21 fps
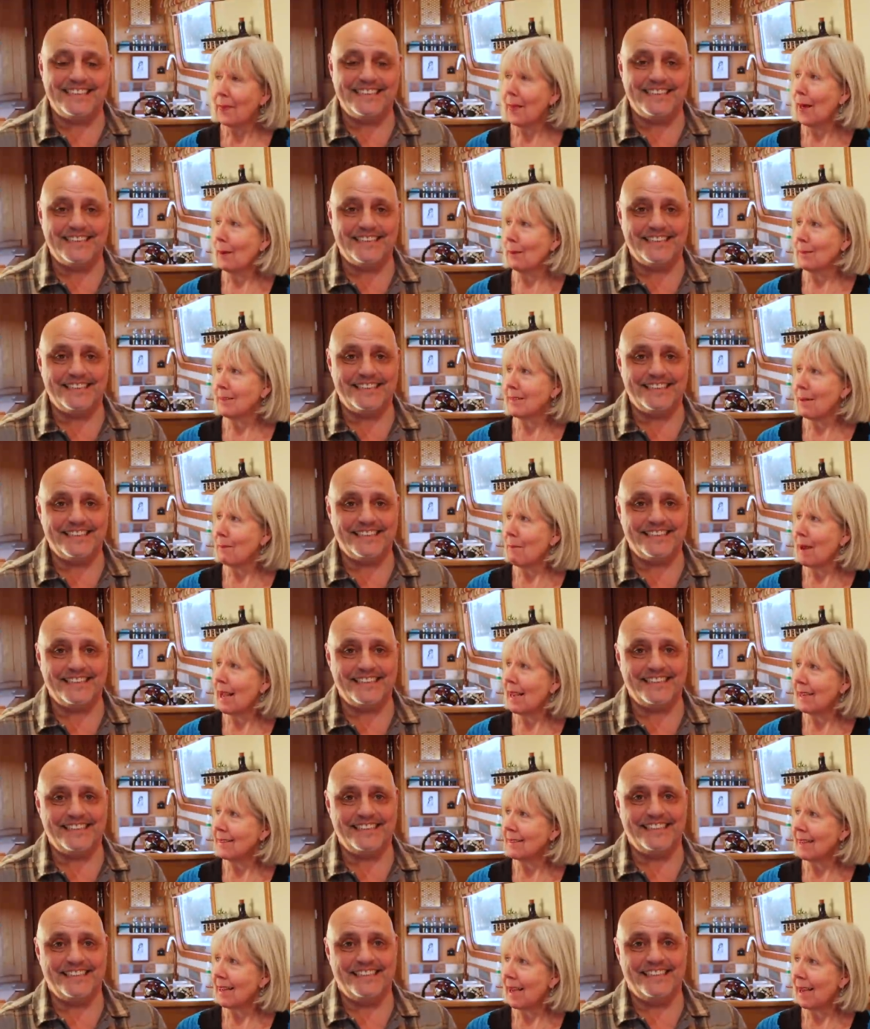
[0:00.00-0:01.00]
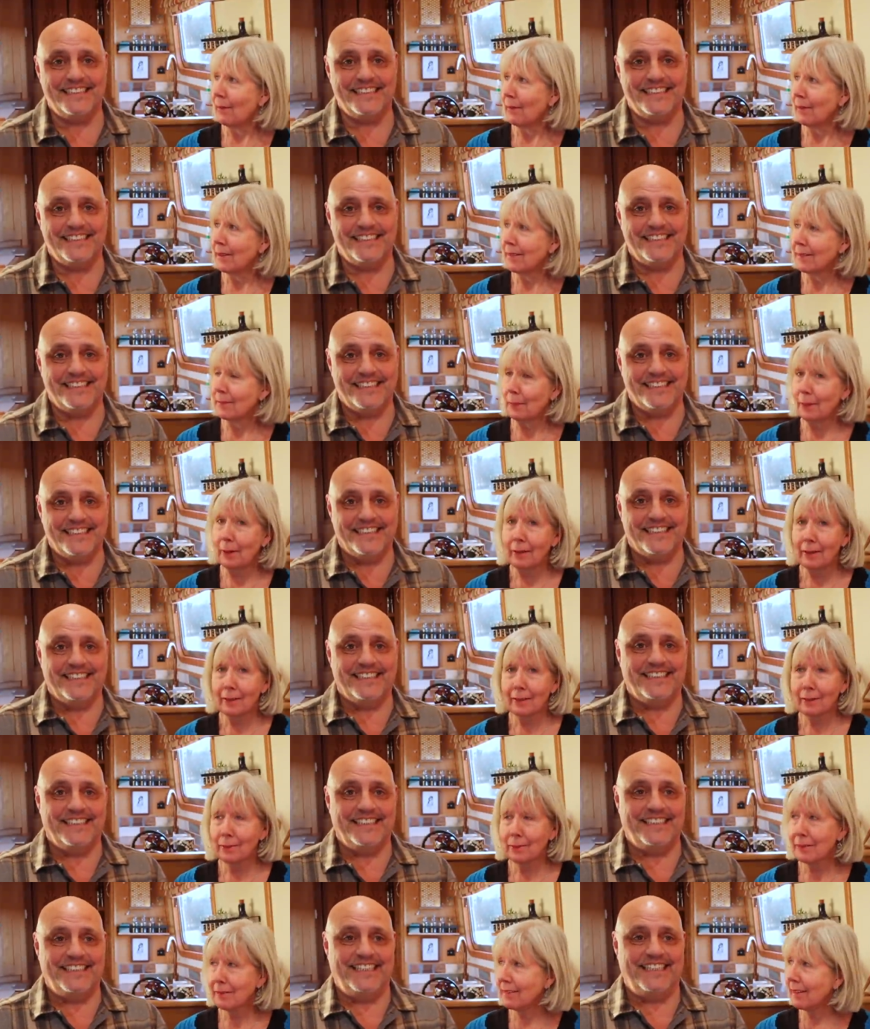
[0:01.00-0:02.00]
Speaker 1: that was a mad hour's
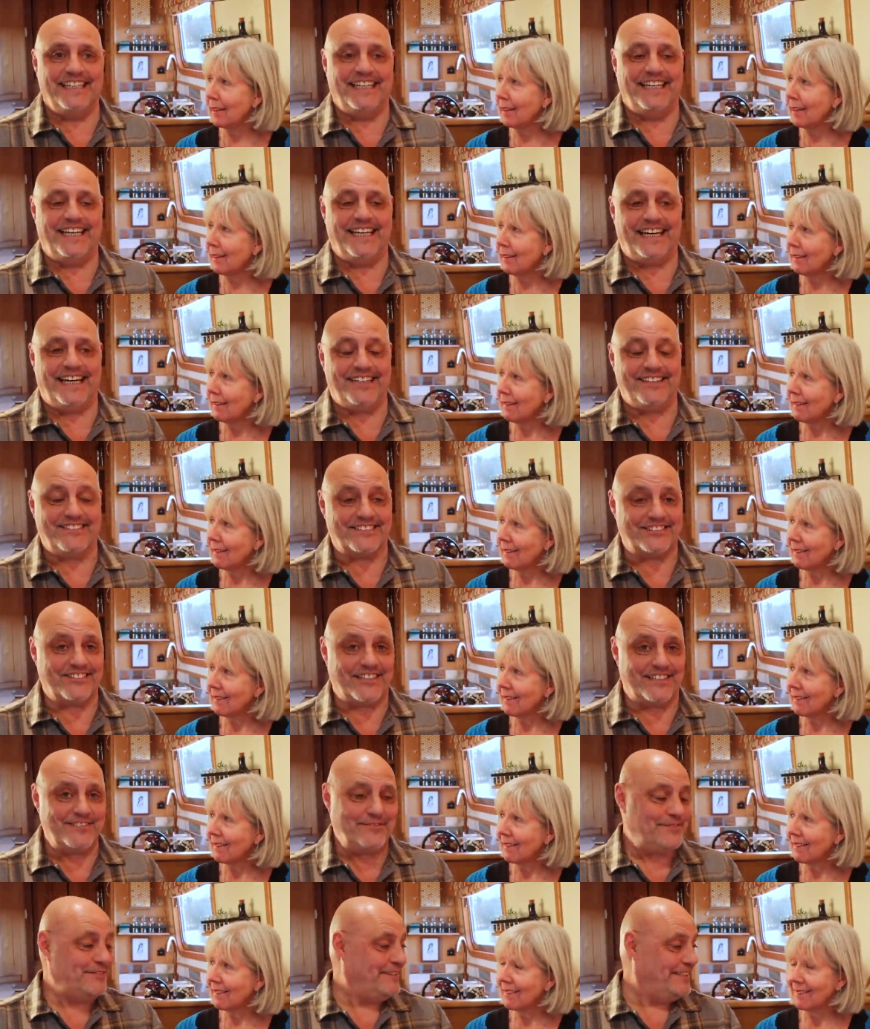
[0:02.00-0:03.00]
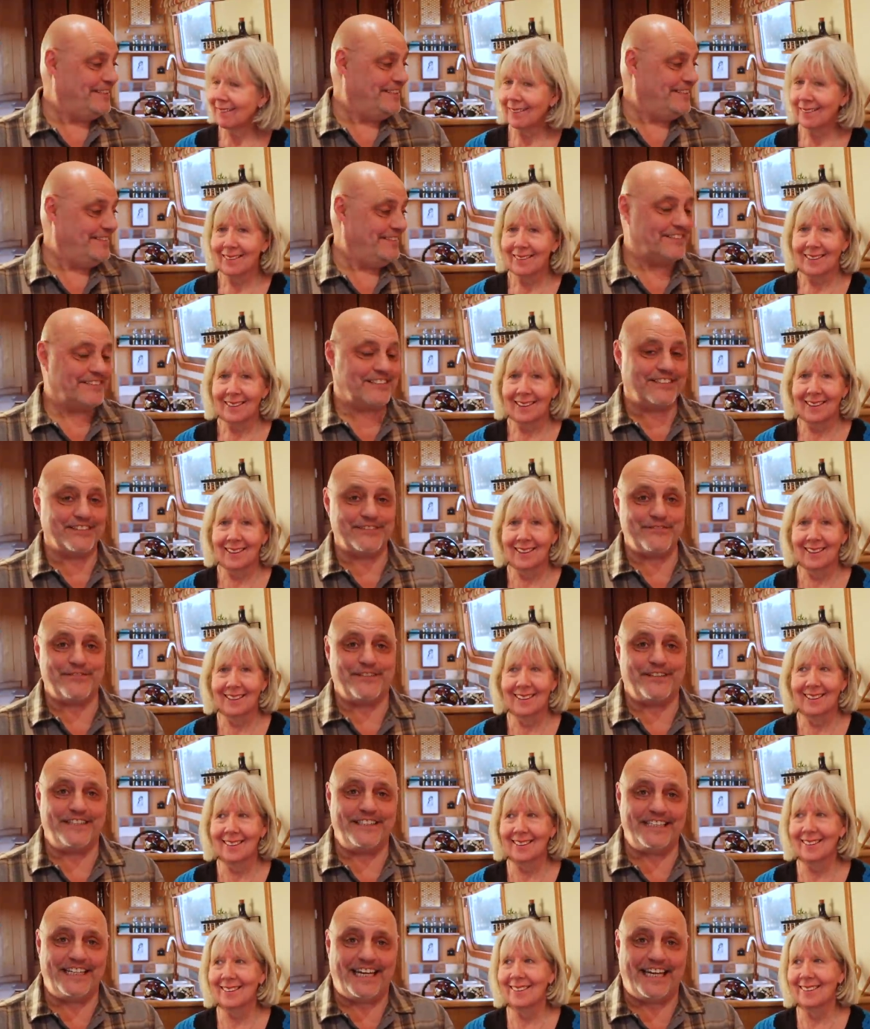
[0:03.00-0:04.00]
work, wasn't it?
Speaker 2: That was great fun. It was good
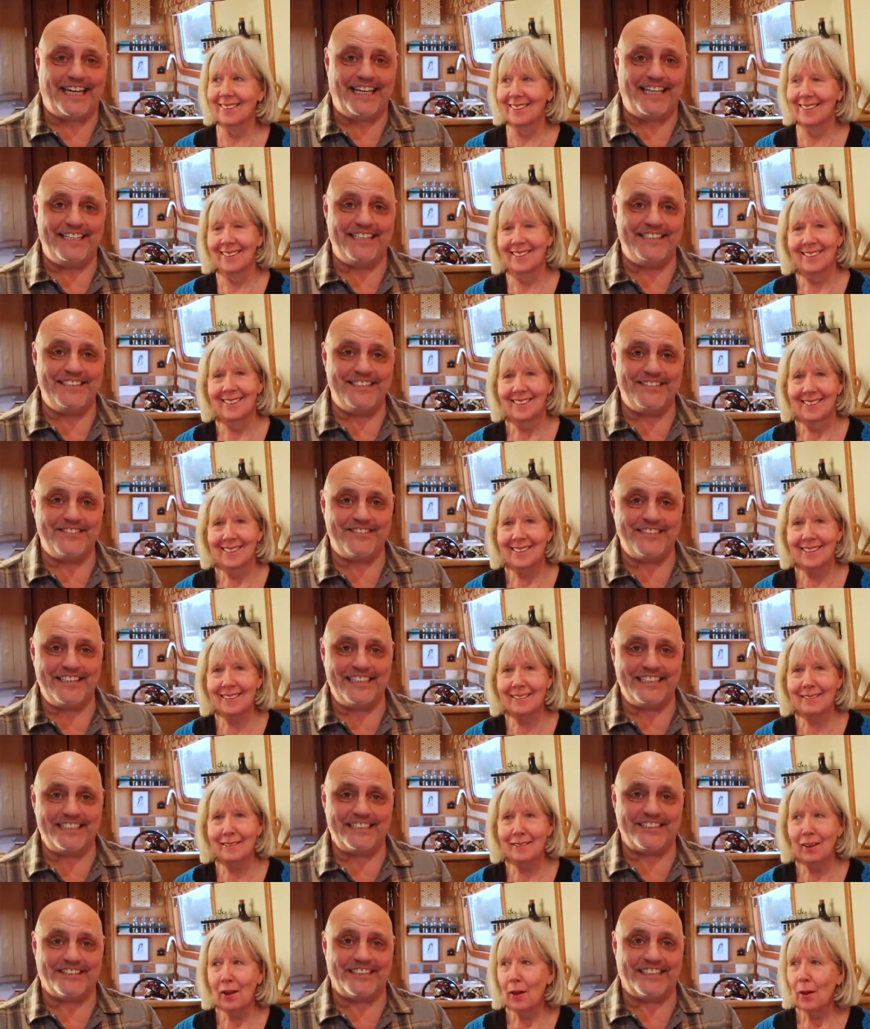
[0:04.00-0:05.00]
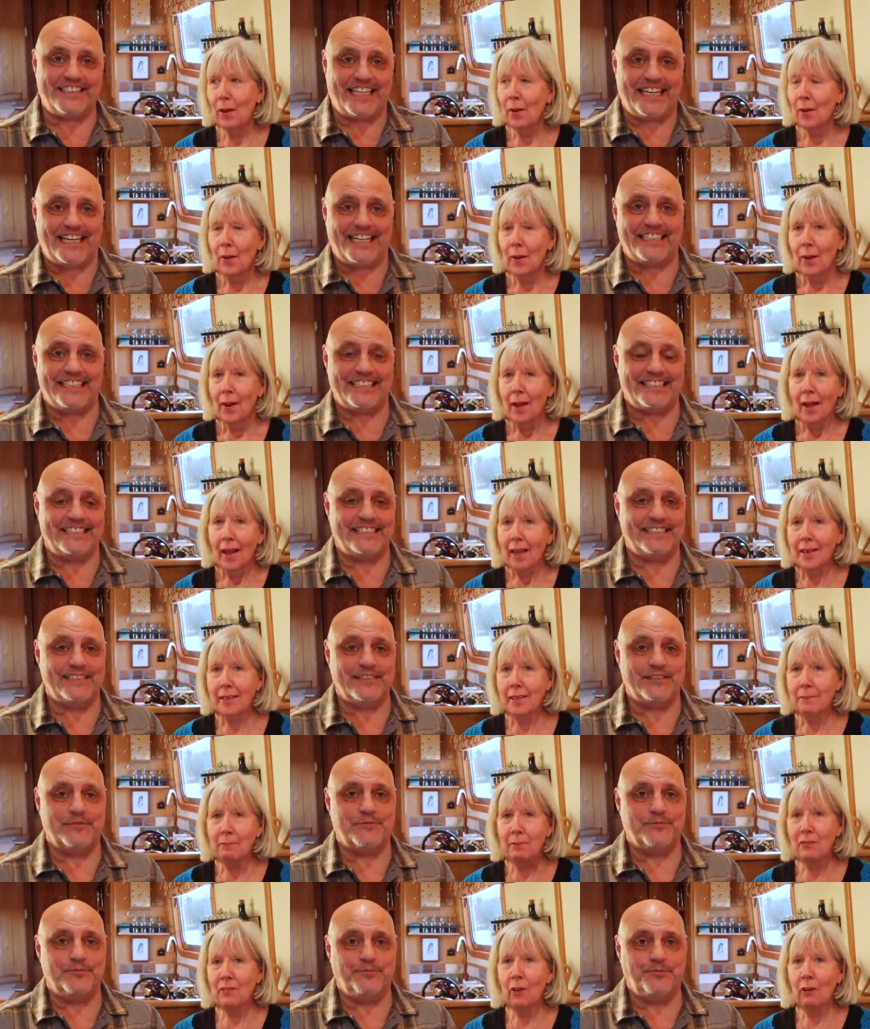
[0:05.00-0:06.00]
fun, yeah. Really enjoyed that.
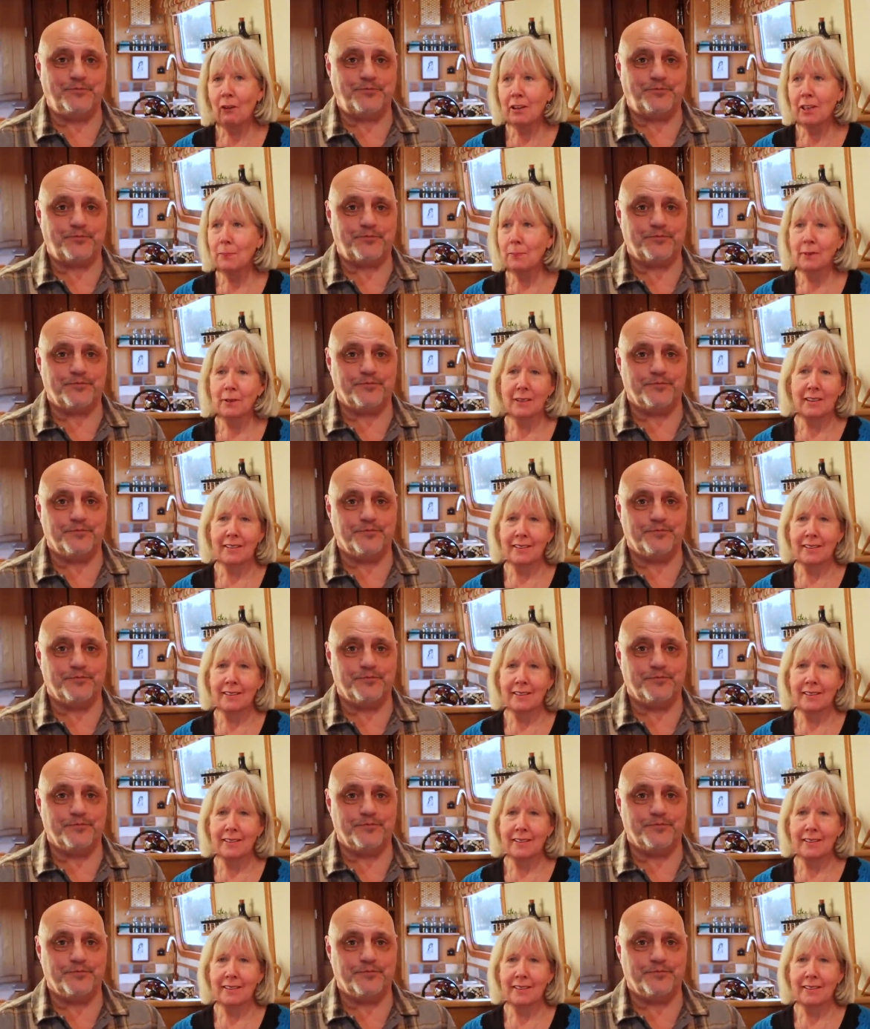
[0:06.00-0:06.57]
Speaker 1: And before anybody